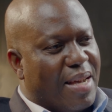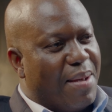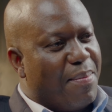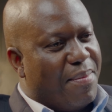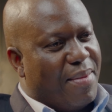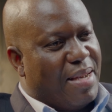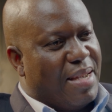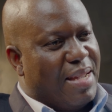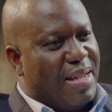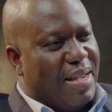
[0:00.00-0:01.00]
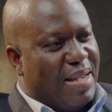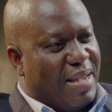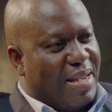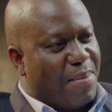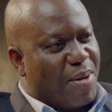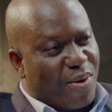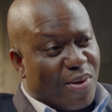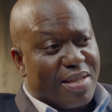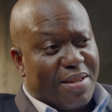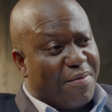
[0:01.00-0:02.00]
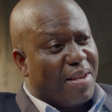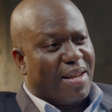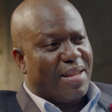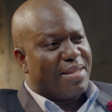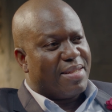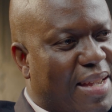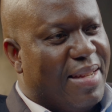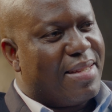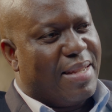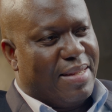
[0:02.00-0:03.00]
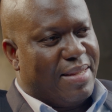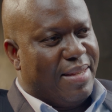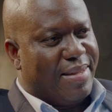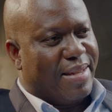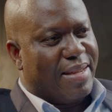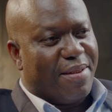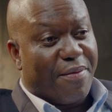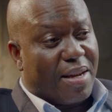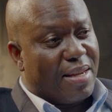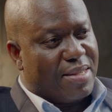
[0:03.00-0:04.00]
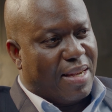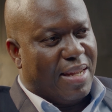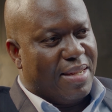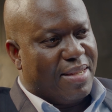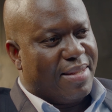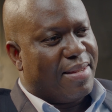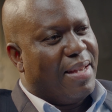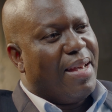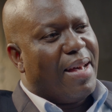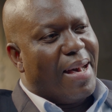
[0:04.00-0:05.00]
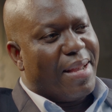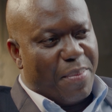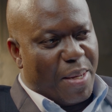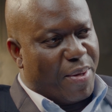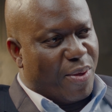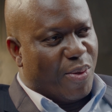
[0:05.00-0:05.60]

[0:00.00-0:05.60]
time I come across difficult instances and difficult challenges, I remember